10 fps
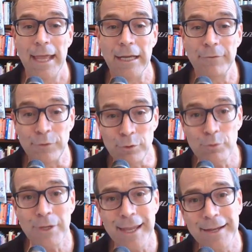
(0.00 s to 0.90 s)
And if you
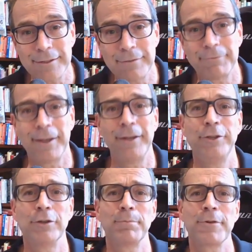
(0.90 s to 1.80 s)
can't
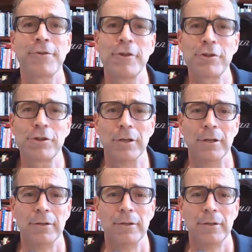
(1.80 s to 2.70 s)
defend your position,
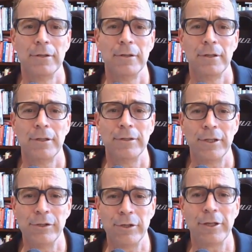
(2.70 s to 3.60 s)

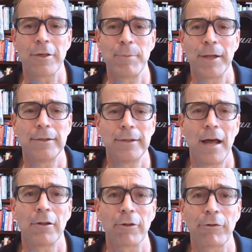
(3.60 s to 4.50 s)
then you can expect the
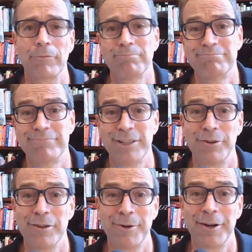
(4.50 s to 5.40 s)
dollars to
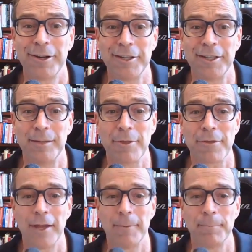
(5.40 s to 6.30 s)
go to the marketing team
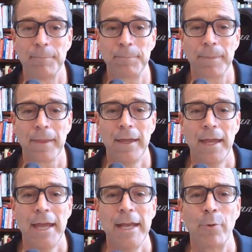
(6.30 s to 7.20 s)
instead.
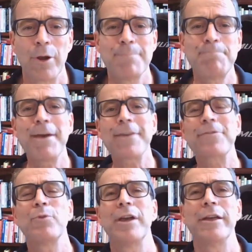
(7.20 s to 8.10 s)
Now, one of the
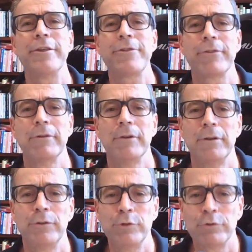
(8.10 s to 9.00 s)
best ways
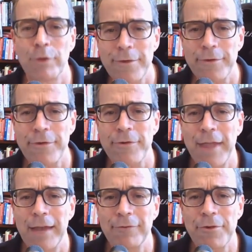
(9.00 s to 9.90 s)
to address this is
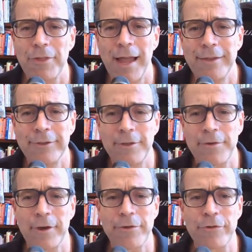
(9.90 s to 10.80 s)
to have a slide that
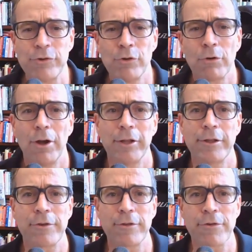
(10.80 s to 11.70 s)
discusses your
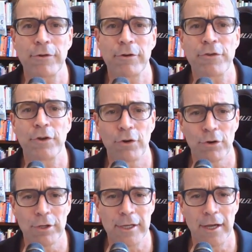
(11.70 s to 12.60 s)
audience concerns
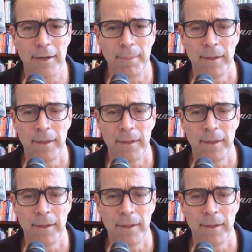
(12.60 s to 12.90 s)
early on.